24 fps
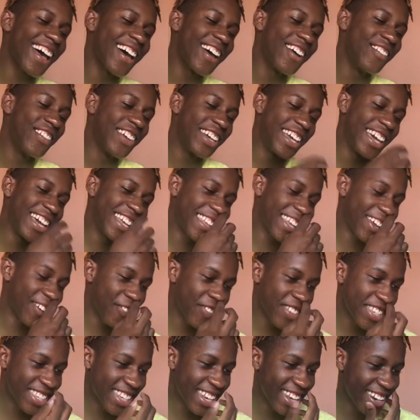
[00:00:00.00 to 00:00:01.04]
Me get you
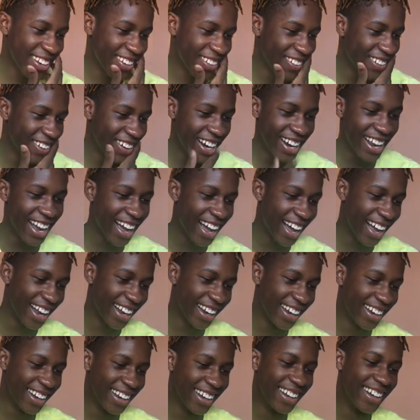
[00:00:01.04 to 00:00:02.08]
have to say no,
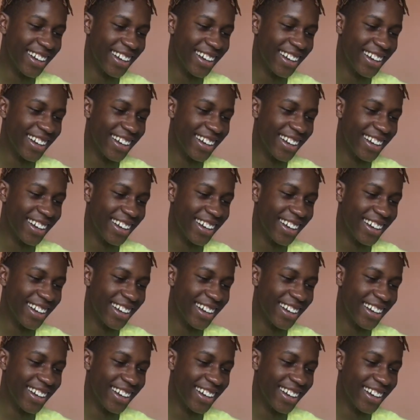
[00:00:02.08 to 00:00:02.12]
dog.